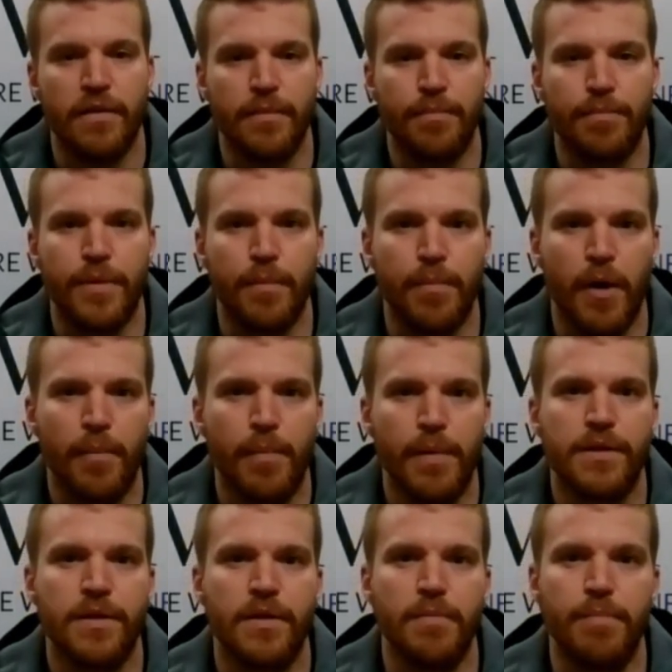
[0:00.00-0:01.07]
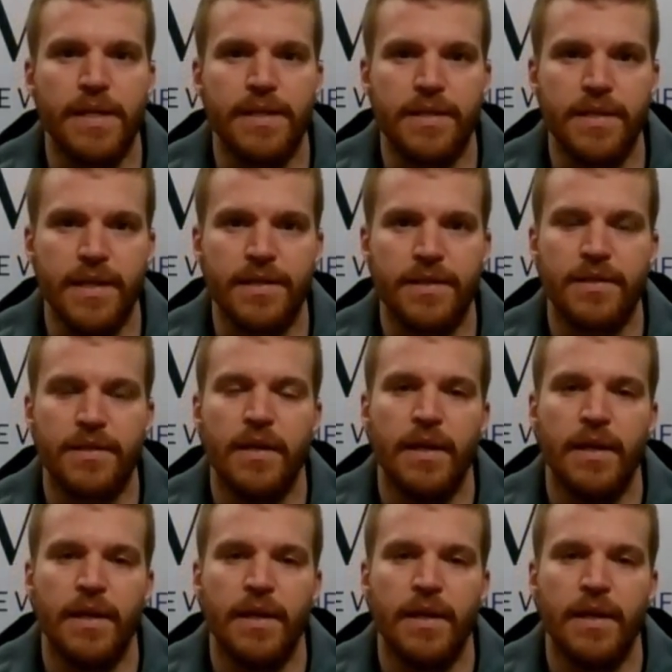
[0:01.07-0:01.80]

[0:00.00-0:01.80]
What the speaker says: the purpose of the business